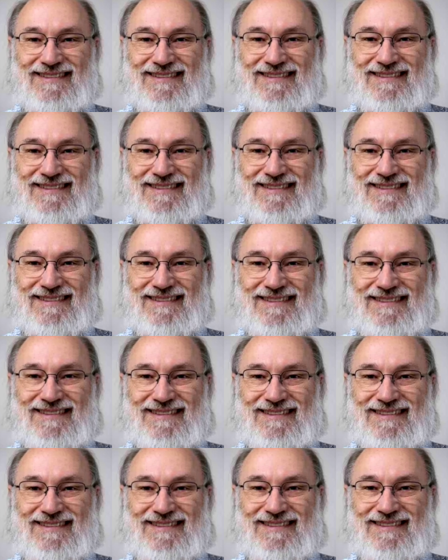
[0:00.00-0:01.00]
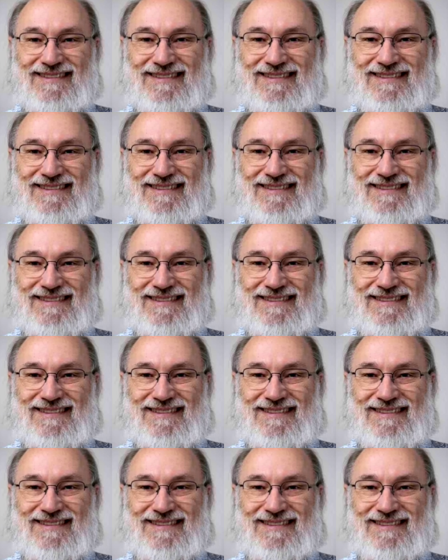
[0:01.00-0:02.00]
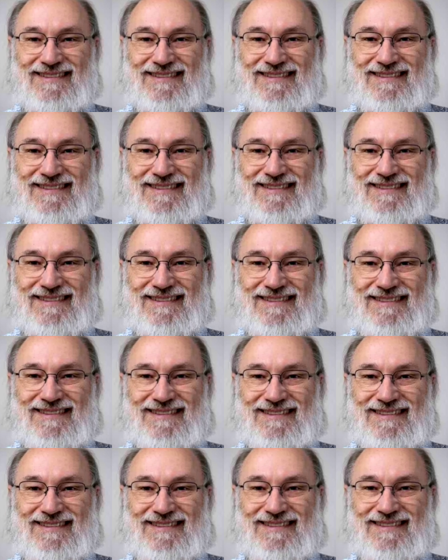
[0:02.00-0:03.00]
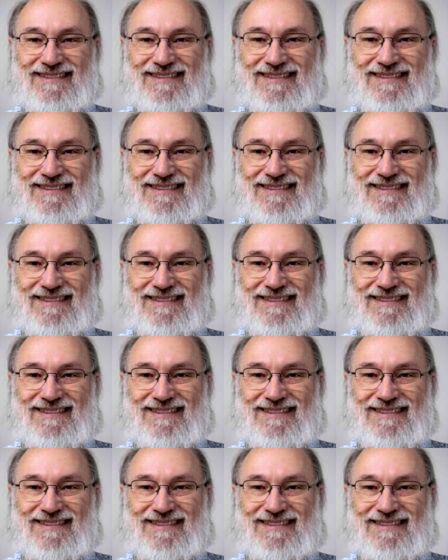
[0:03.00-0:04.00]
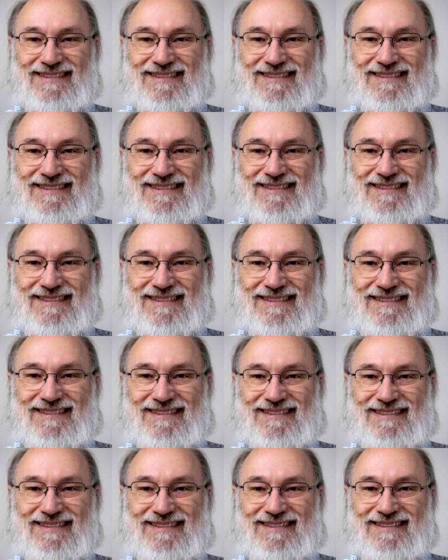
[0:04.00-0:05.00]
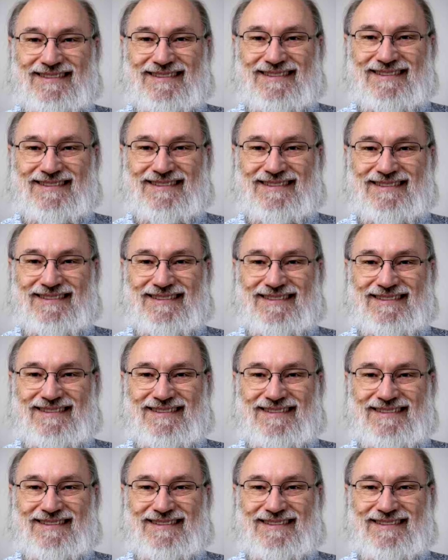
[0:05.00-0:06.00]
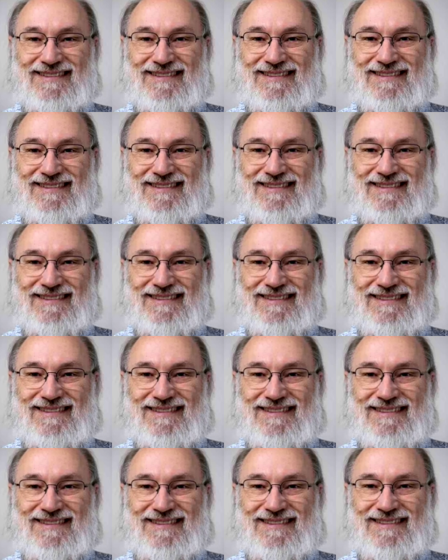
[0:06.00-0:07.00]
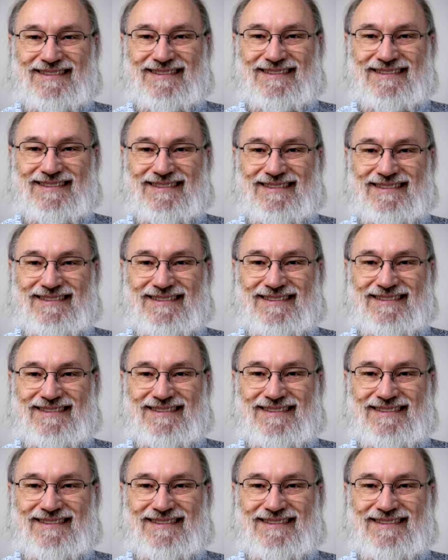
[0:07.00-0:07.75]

(silent)